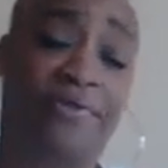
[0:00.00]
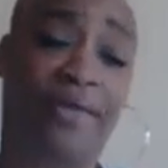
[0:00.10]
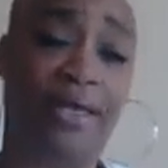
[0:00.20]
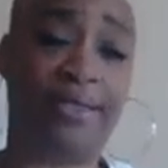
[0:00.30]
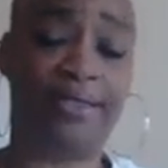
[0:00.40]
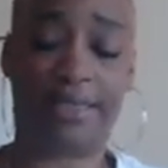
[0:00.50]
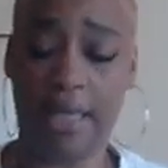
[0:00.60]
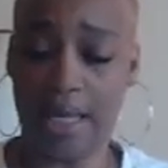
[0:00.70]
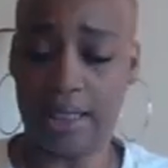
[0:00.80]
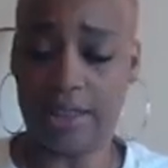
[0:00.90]
things.
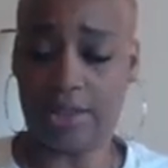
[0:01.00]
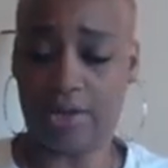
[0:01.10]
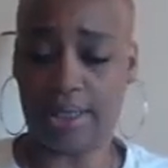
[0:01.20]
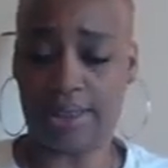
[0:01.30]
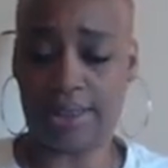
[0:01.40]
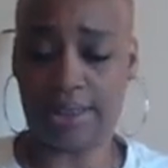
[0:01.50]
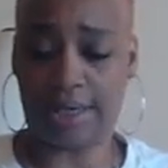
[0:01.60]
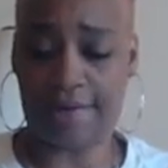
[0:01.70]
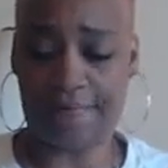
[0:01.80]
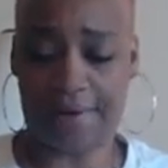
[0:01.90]
So it's
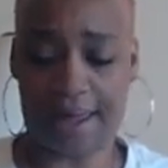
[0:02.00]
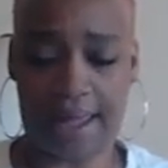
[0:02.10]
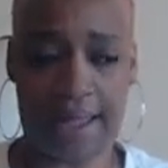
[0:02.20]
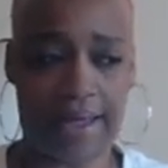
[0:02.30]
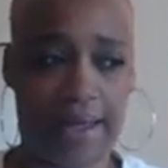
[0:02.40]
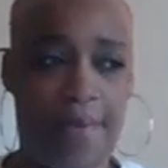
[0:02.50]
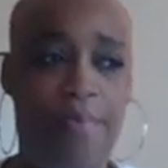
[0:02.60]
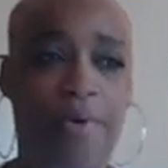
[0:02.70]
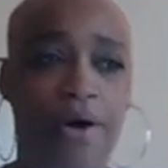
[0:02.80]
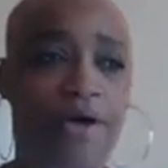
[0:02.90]
stuff like a
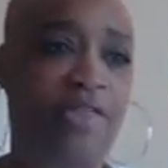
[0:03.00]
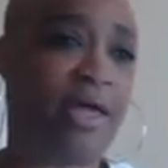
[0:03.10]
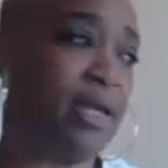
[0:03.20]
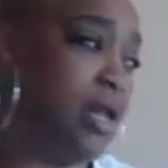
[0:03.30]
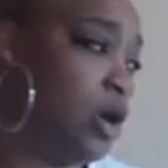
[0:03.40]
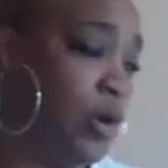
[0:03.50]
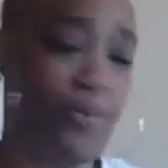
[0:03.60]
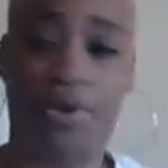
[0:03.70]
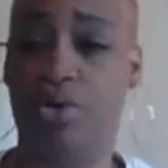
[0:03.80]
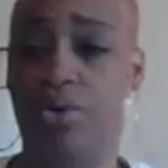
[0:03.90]
book that can help
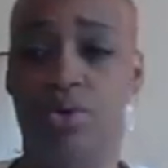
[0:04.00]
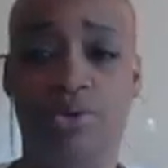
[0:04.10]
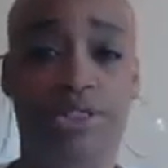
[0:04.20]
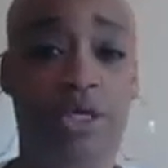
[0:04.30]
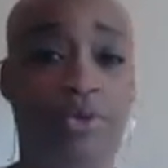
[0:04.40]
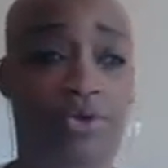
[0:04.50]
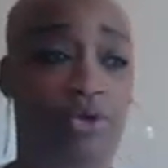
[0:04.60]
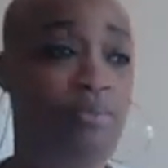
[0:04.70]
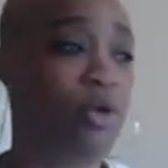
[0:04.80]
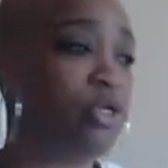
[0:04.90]
you deal with your
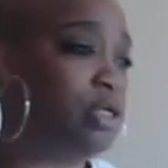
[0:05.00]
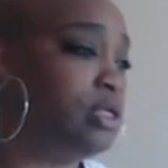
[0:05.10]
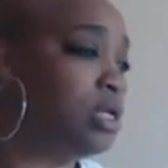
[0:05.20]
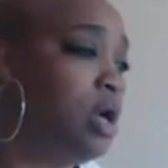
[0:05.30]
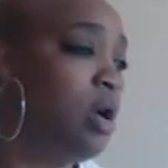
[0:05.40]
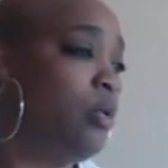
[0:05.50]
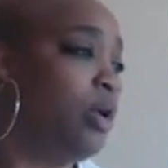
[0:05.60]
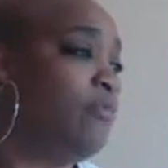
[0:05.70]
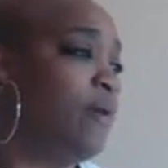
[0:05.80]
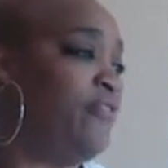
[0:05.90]
emotions. One
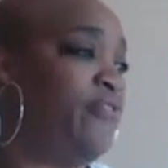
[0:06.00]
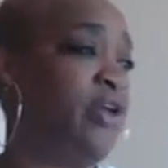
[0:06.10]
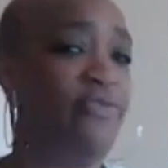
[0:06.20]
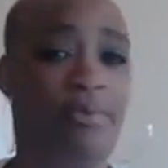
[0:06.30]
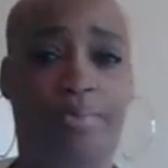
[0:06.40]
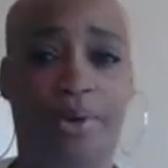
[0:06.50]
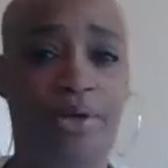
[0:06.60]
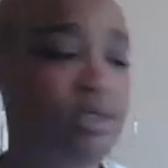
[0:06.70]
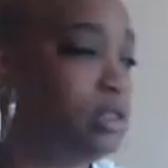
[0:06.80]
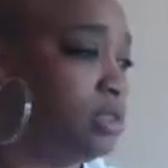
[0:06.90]
of my favorite
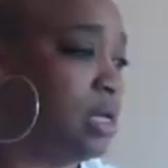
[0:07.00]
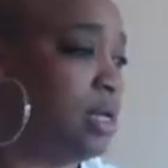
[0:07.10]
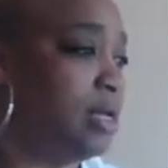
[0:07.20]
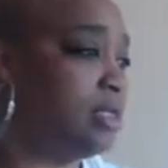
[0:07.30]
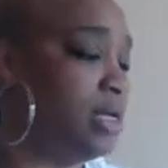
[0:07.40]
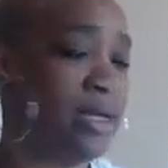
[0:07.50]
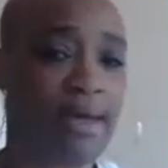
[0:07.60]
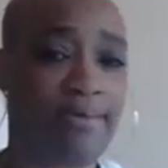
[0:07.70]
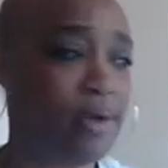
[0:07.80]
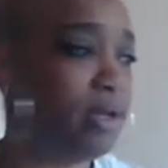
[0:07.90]
books, and actually I got
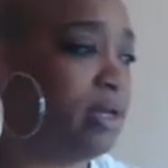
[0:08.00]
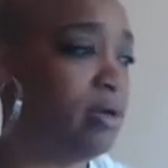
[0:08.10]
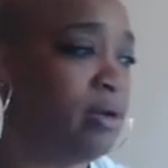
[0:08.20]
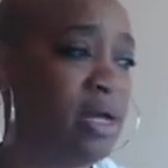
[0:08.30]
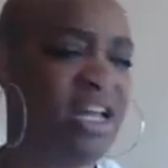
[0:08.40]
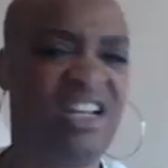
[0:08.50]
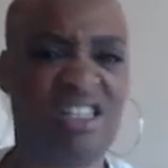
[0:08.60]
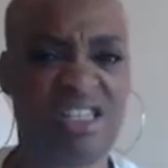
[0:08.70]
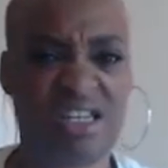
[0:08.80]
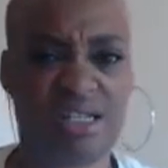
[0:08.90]
it right here, and it's
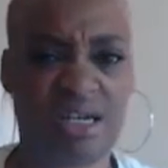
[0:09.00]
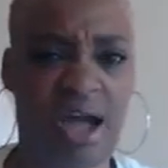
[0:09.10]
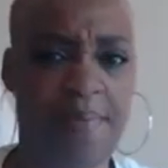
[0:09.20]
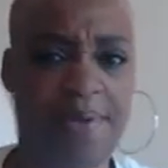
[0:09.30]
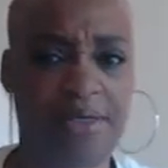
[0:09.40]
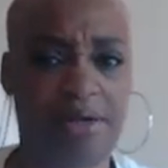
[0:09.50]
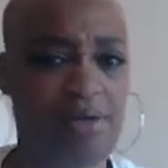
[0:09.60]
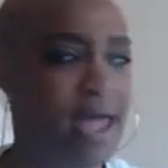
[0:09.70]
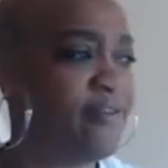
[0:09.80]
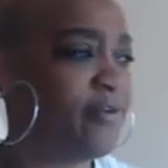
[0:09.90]
a dingy copy, so don't
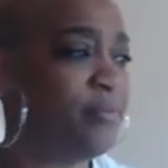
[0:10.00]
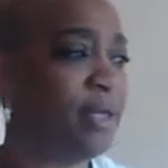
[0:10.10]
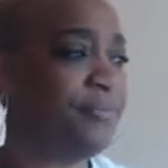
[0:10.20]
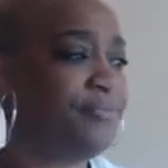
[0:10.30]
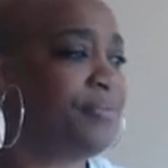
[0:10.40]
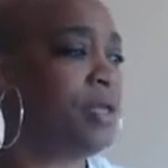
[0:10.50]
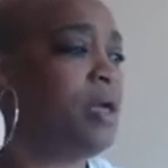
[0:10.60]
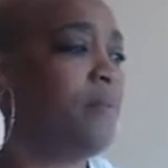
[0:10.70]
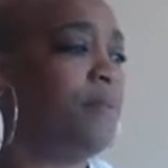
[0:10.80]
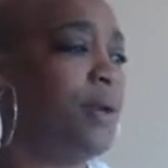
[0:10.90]
laugh at me.
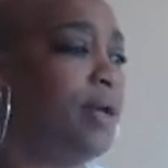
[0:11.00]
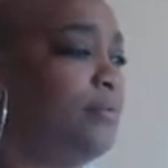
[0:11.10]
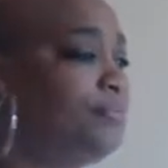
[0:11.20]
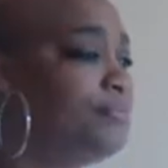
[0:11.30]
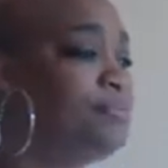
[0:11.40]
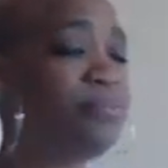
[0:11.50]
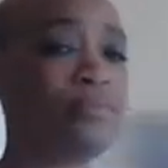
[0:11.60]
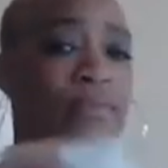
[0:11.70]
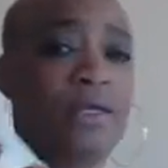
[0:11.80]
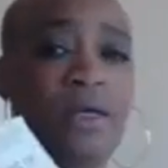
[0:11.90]
But
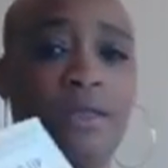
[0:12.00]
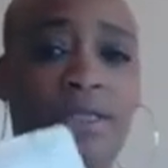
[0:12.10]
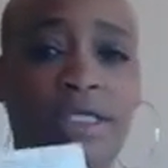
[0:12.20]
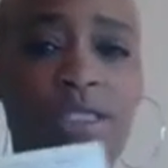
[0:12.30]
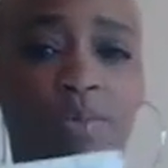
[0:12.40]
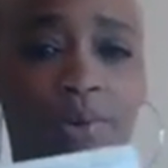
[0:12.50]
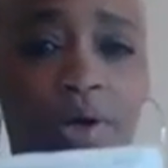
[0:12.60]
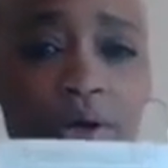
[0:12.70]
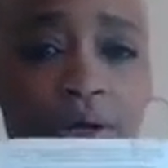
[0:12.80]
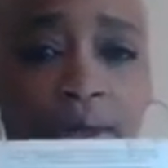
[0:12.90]
this
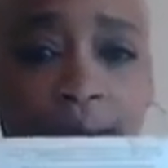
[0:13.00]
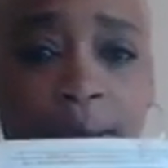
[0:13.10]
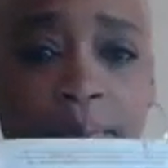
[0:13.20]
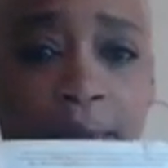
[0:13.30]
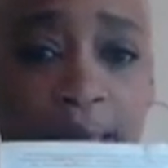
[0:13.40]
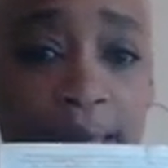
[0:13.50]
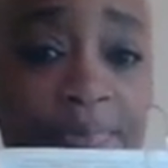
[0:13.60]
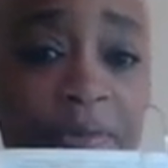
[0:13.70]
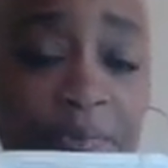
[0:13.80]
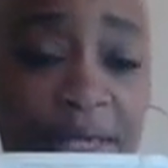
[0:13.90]
book, Picking Up
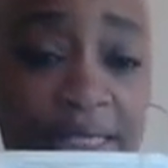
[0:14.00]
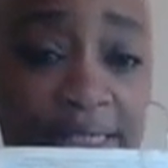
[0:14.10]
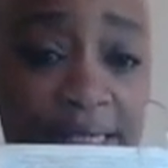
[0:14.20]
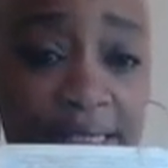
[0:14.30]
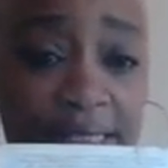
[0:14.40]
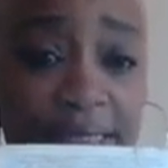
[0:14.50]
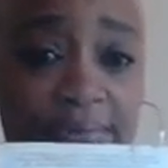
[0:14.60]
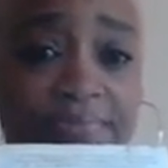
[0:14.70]
the Pieces,